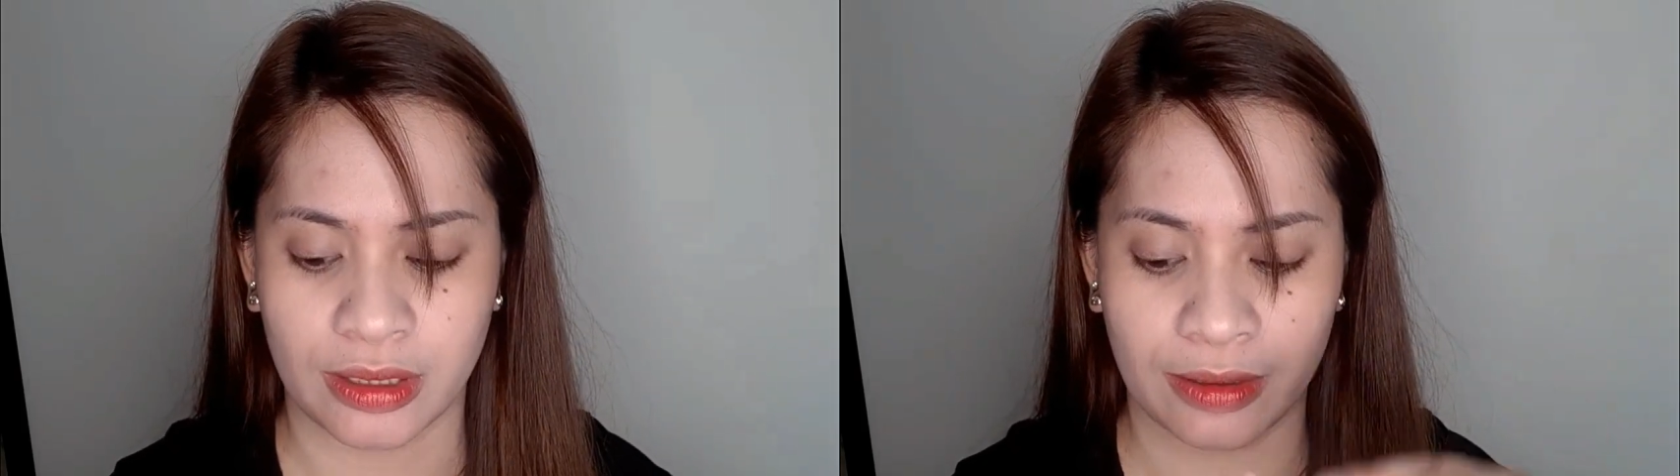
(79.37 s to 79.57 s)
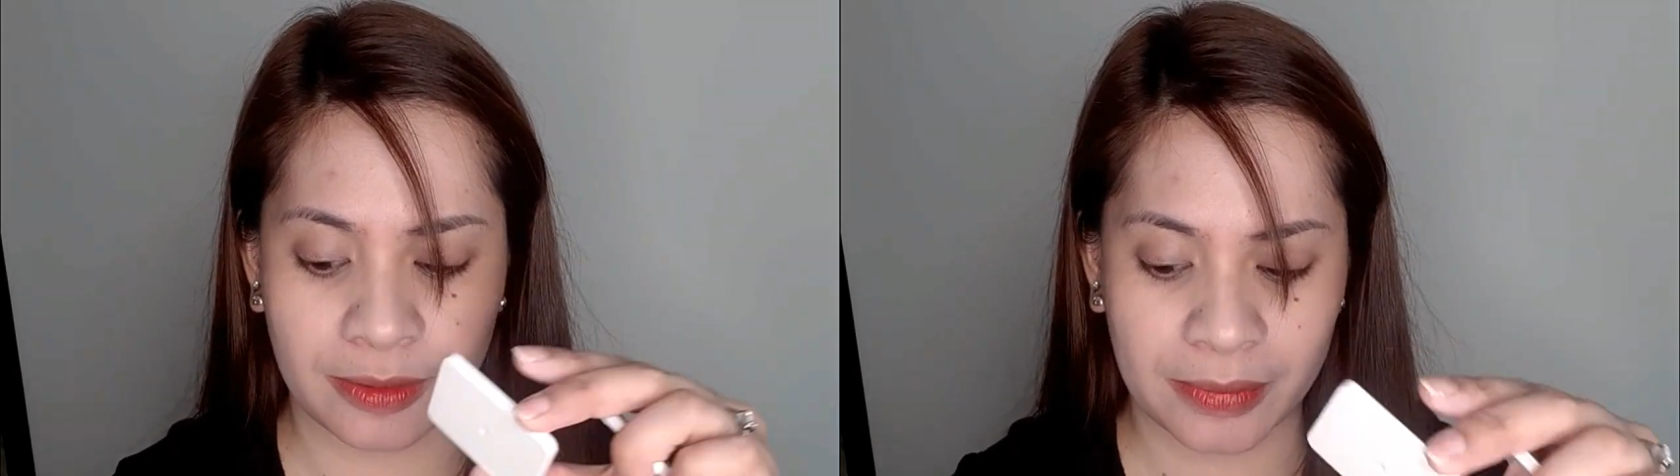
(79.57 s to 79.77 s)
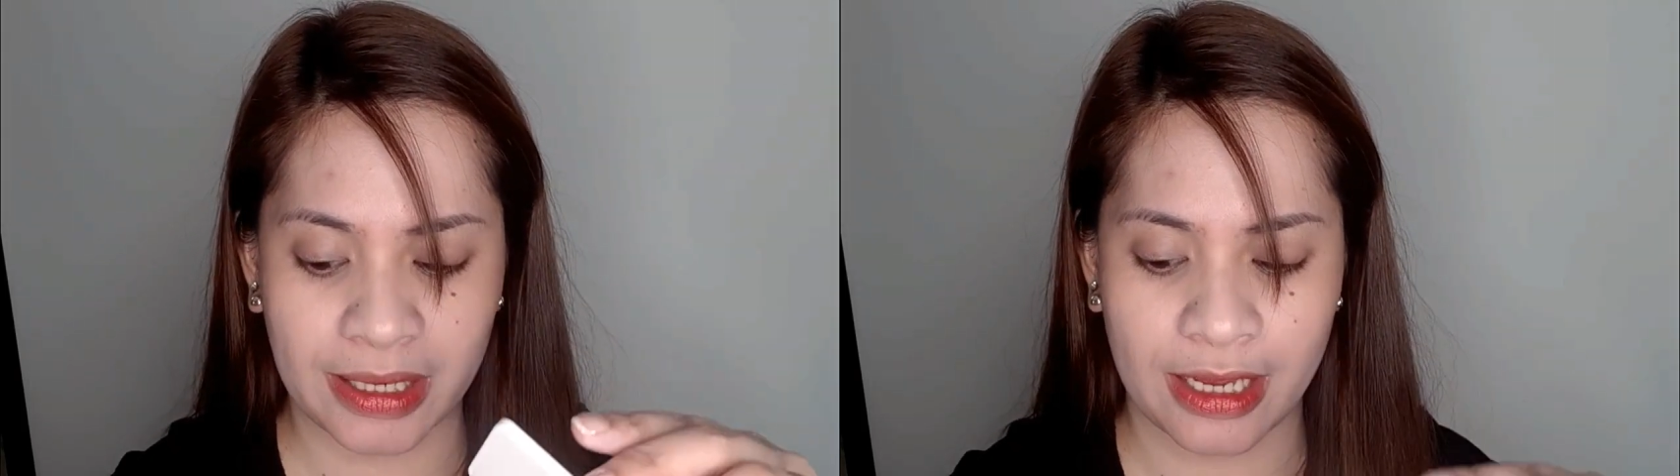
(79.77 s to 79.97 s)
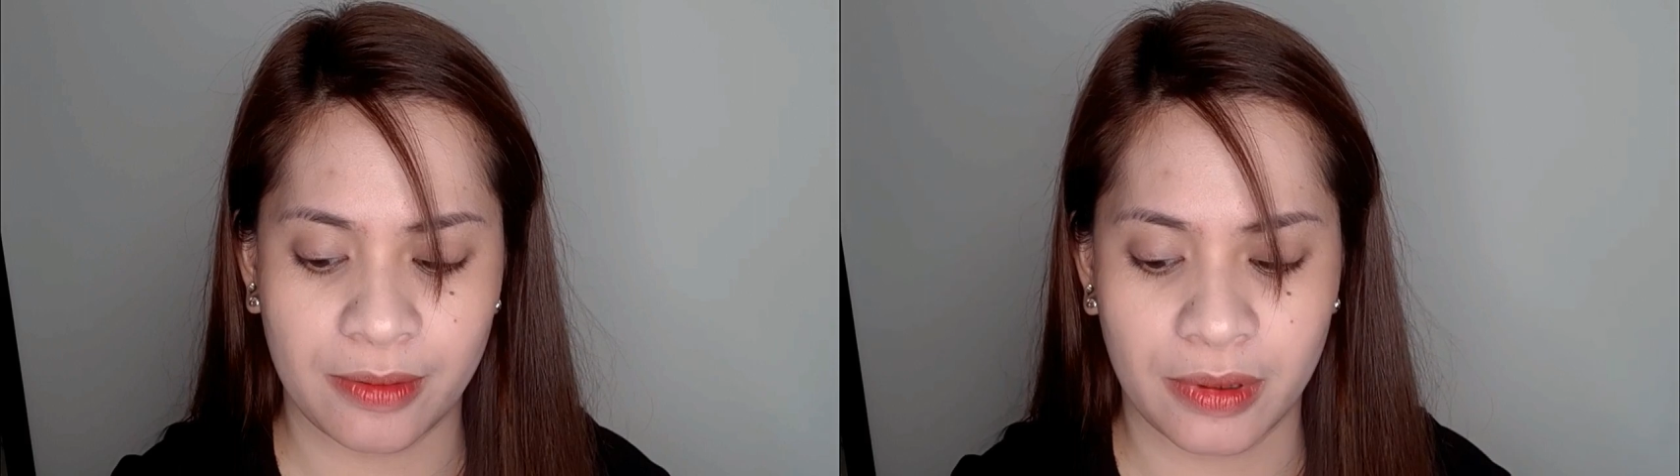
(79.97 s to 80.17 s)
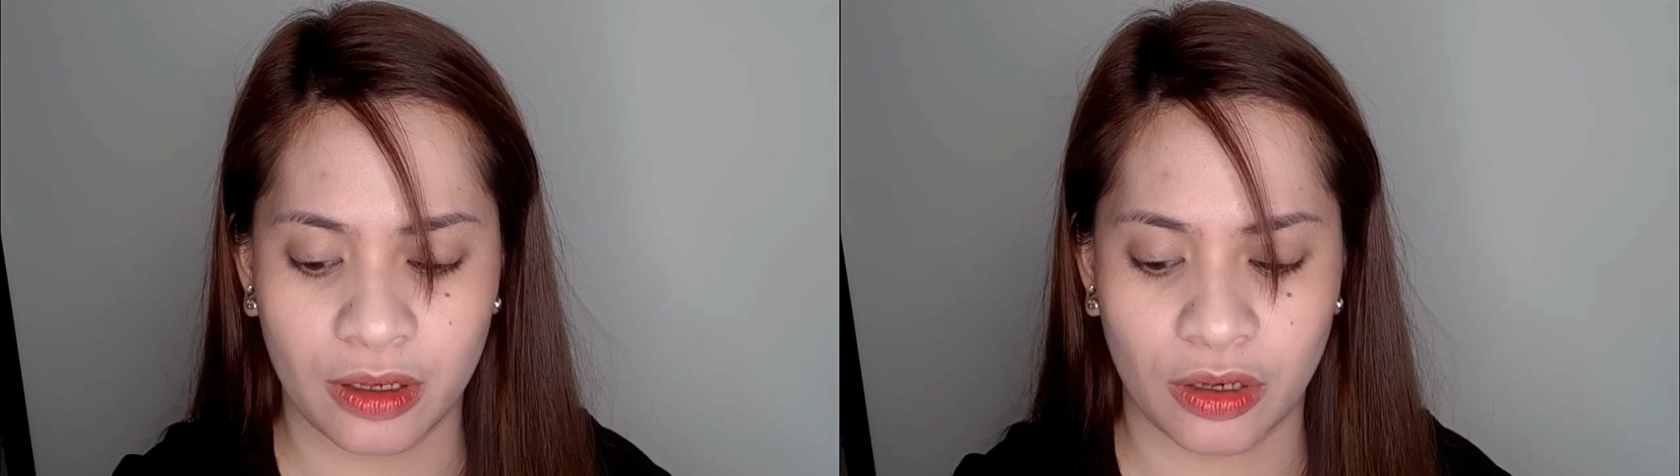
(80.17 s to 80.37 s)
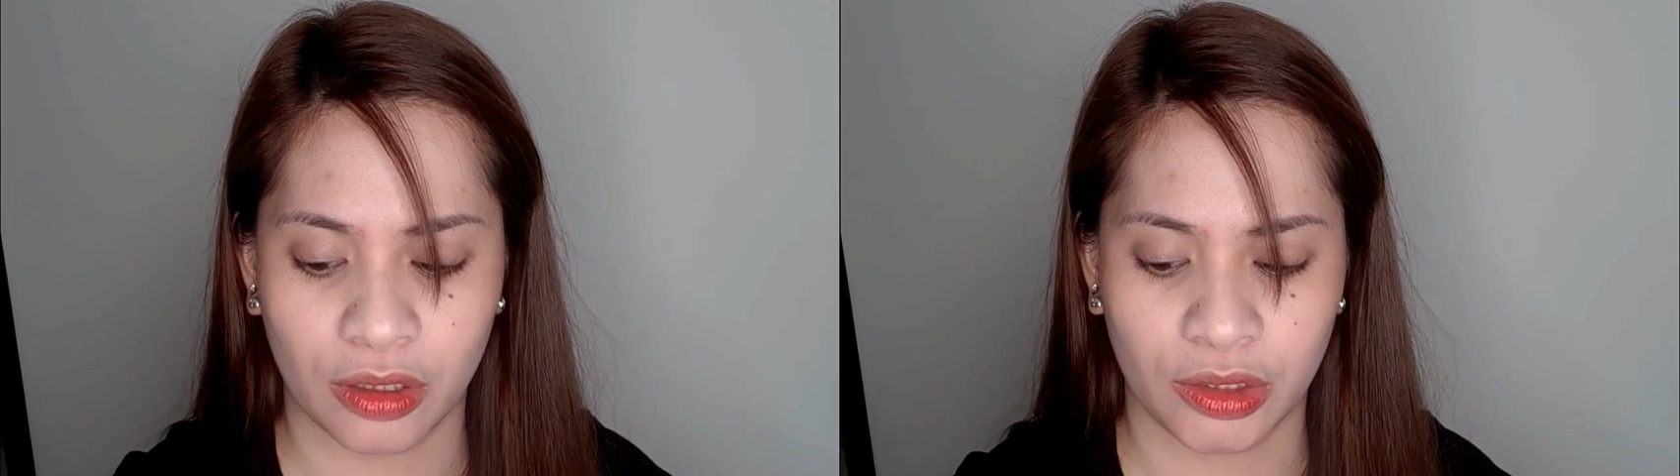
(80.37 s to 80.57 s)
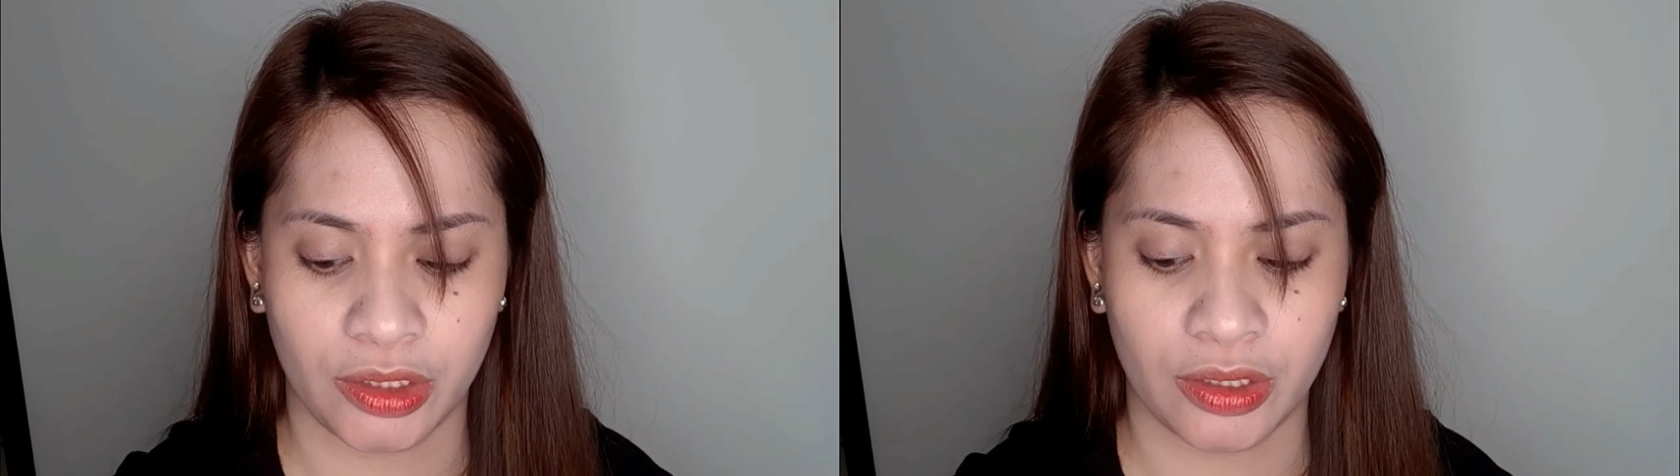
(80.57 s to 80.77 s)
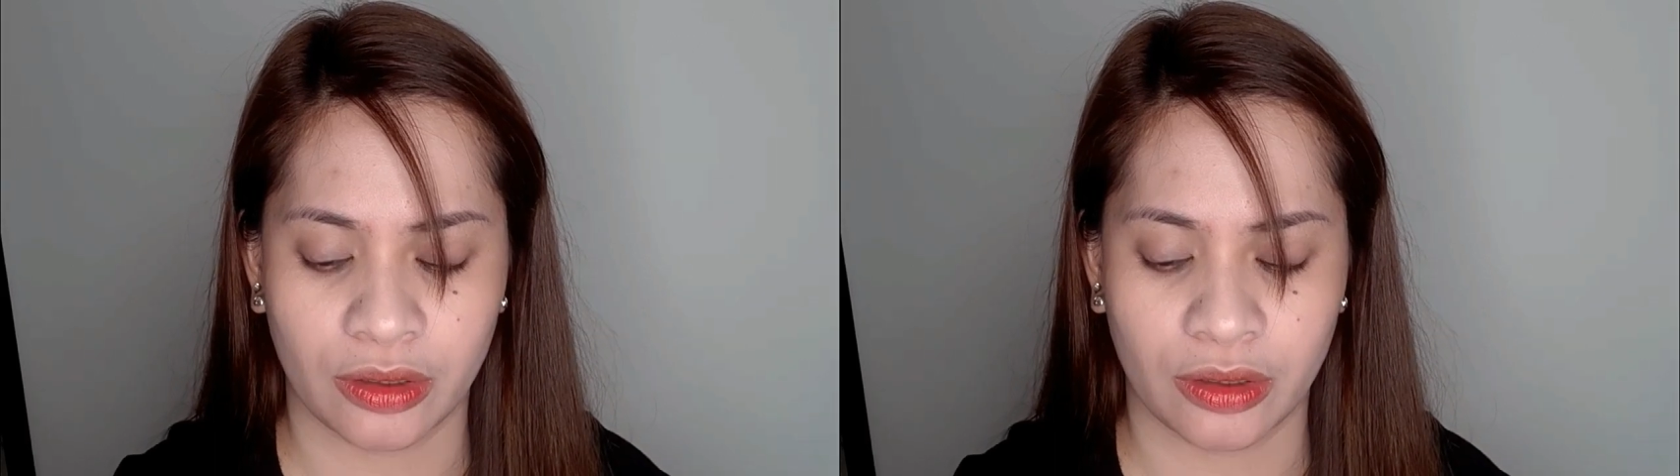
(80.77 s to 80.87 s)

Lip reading: at magkaibang color.